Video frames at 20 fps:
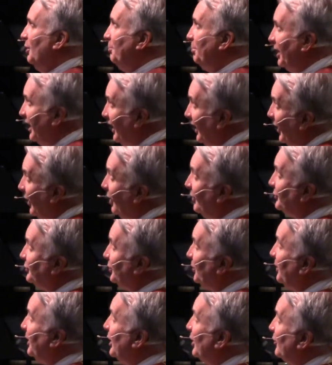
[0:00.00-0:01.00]
But I
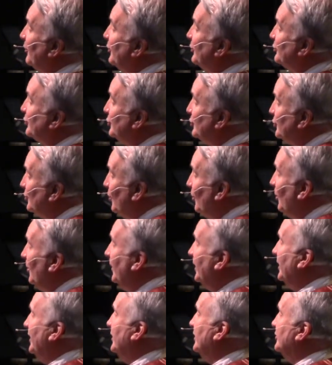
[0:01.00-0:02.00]
also hear the
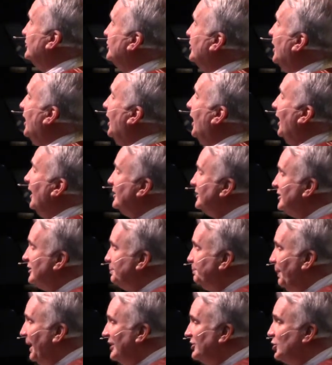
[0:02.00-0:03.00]
stories,
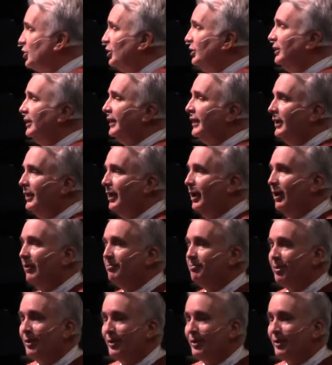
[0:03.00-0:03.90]
especially of